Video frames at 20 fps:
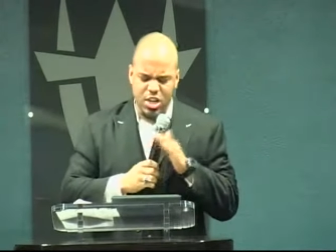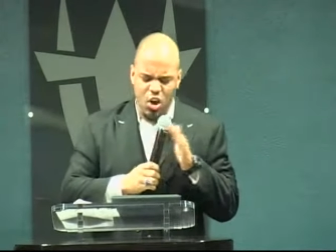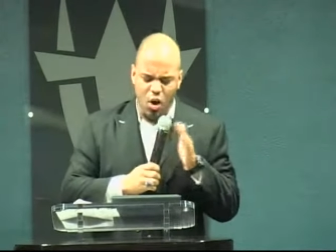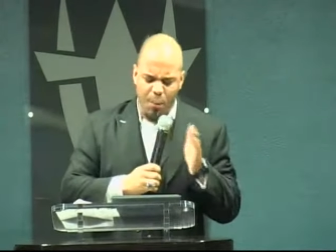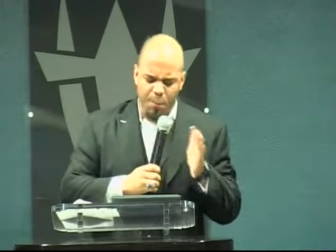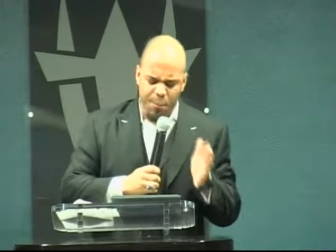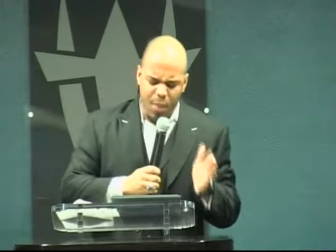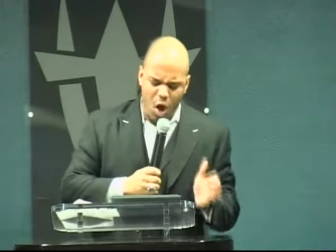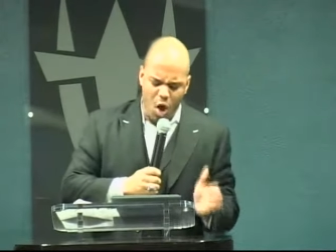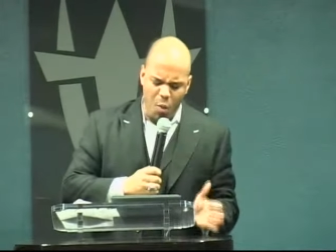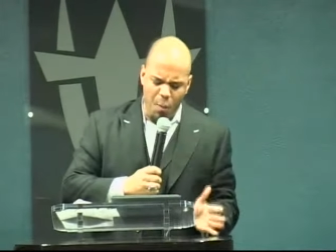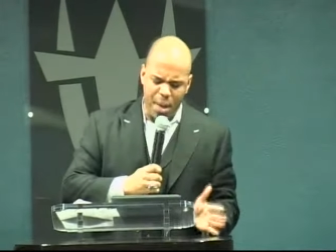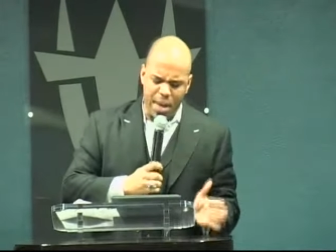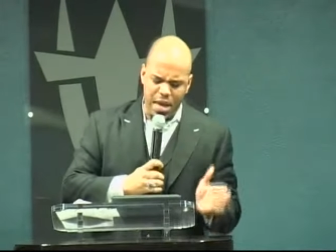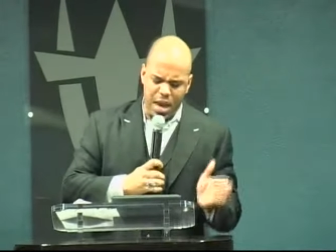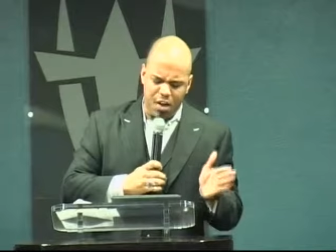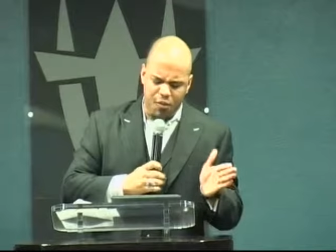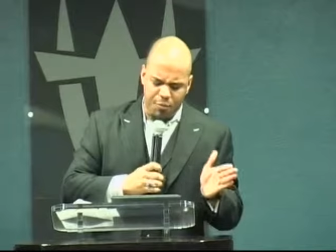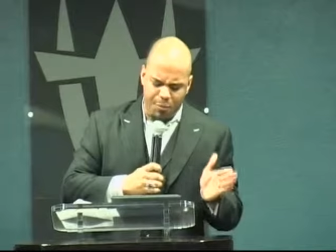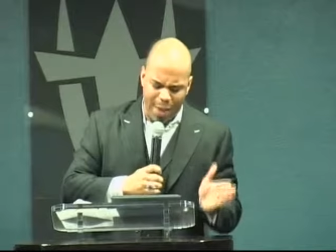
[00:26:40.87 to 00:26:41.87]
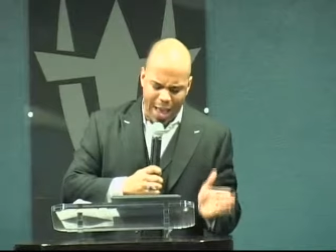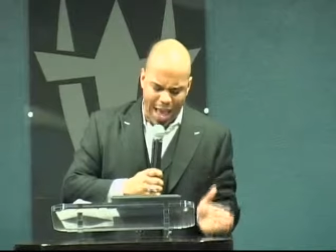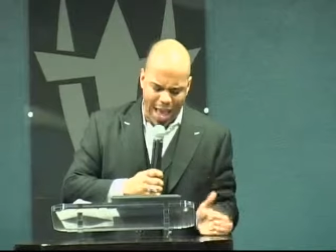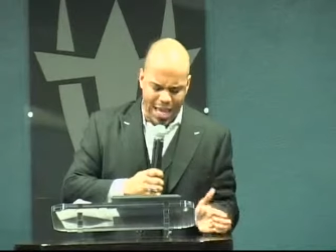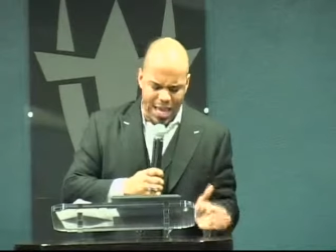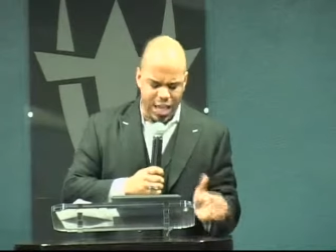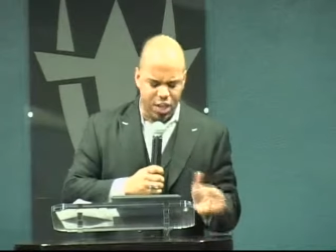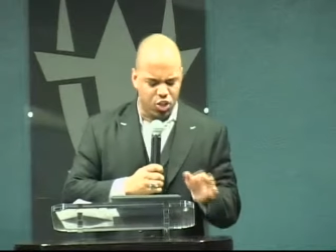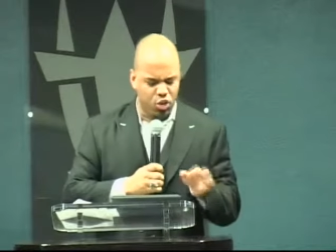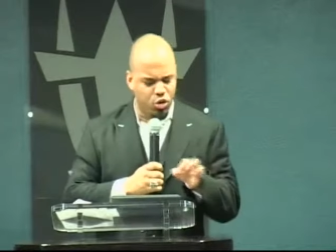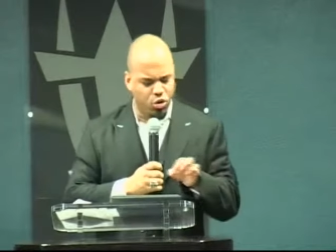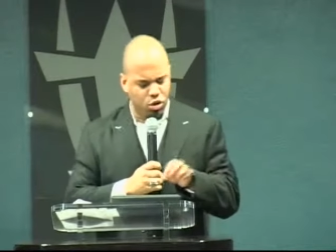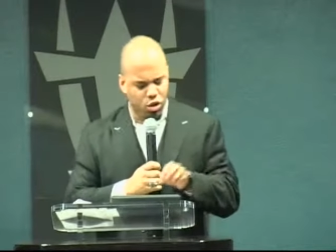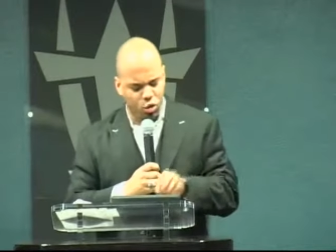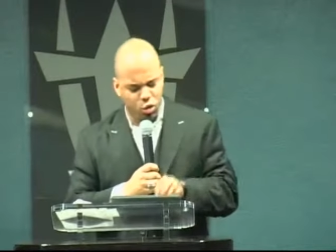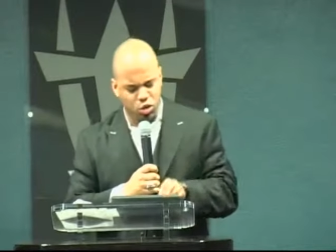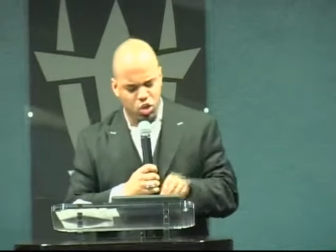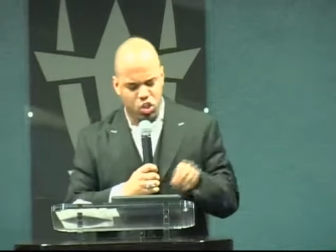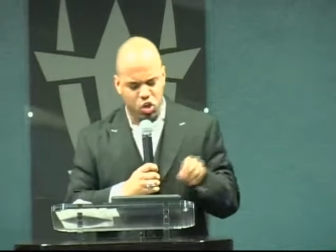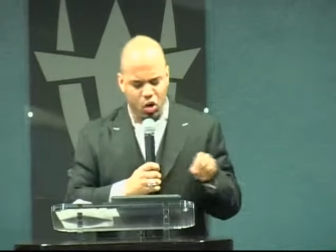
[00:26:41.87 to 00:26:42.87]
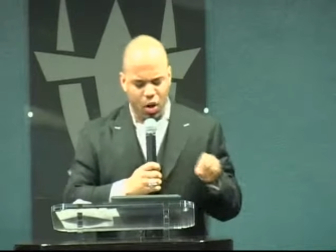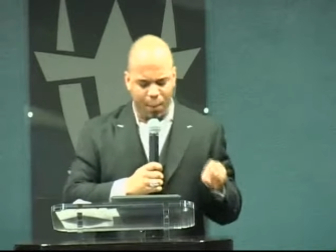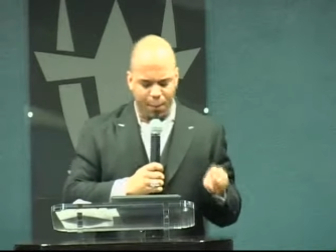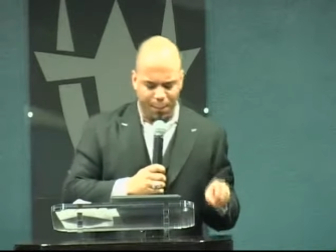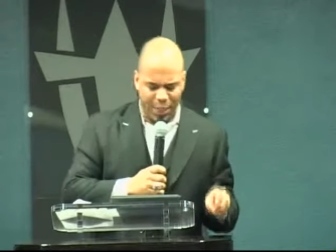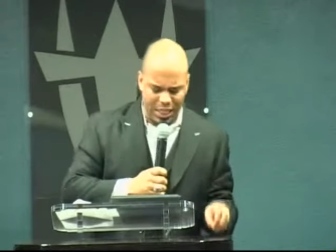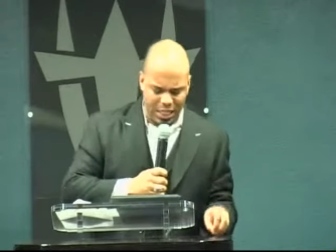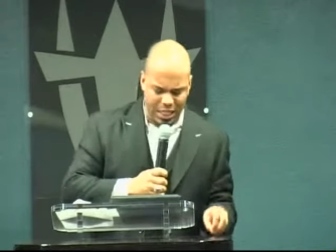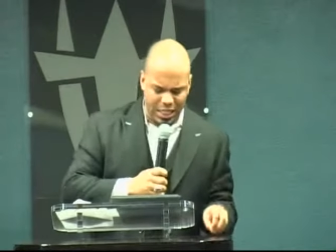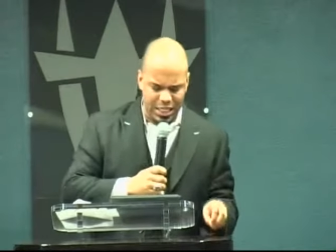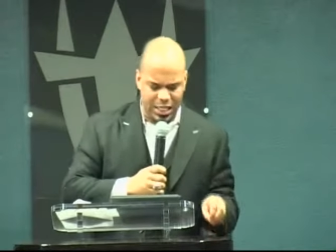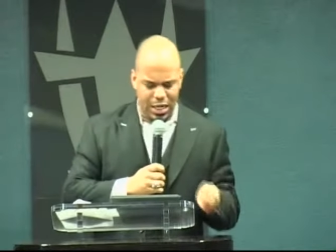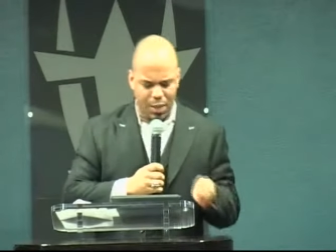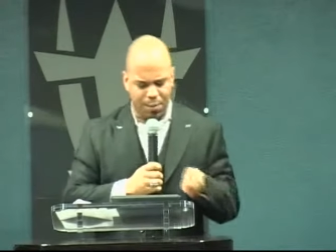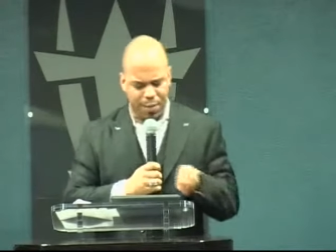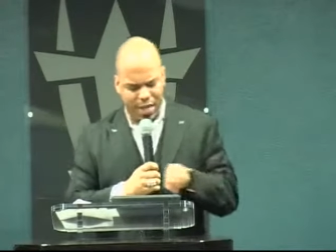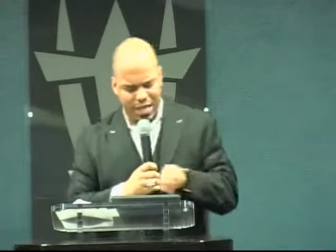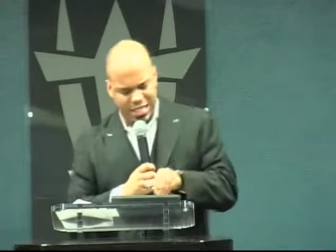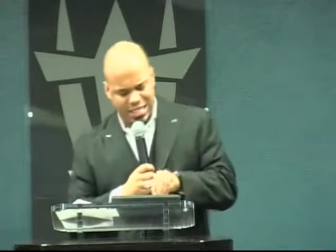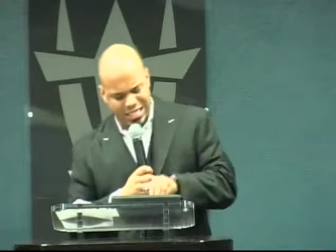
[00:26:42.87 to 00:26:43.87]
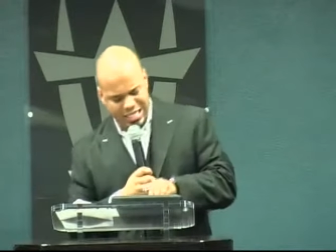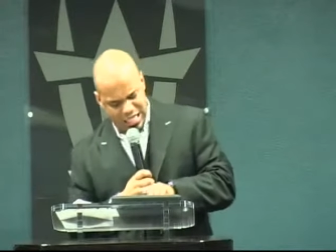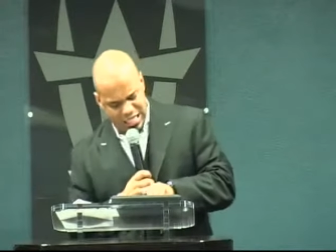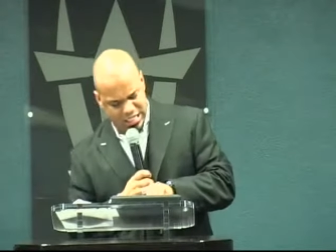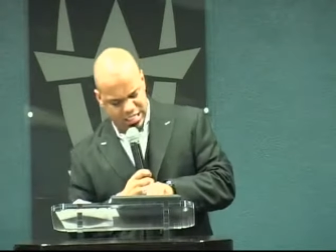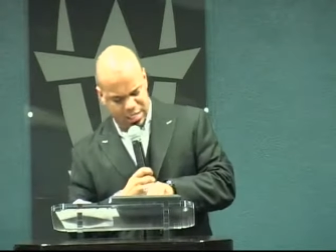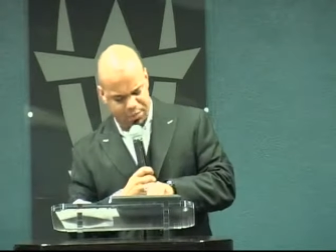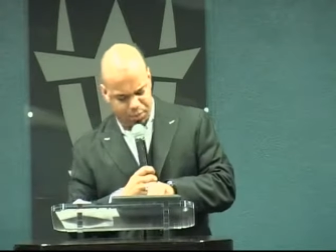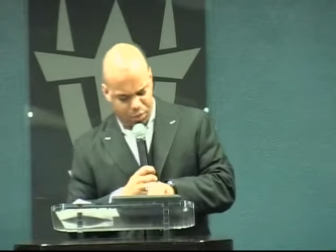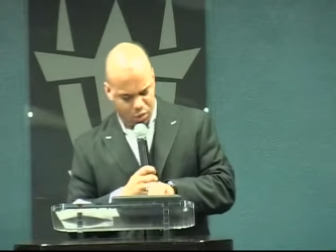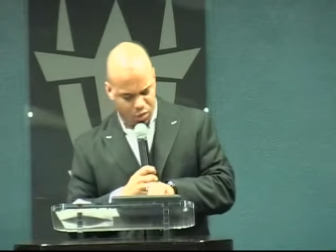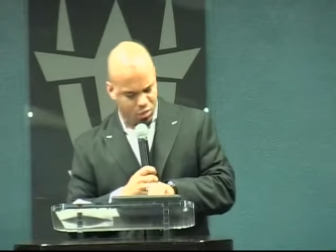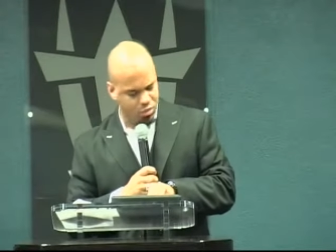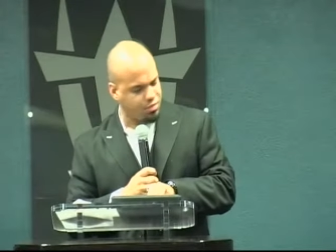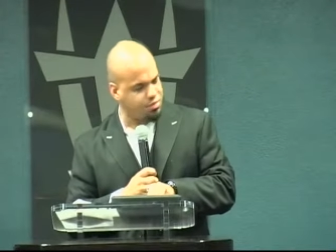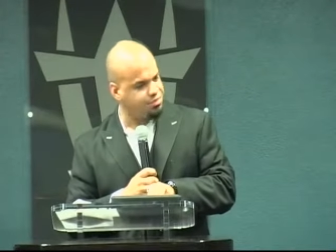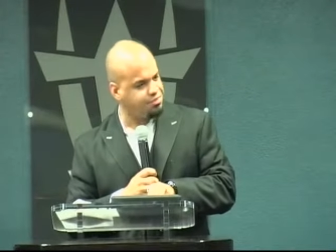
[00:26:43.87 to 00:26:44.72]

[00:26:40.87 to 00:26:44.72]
your moment of panic, you lose your ability to be sensible.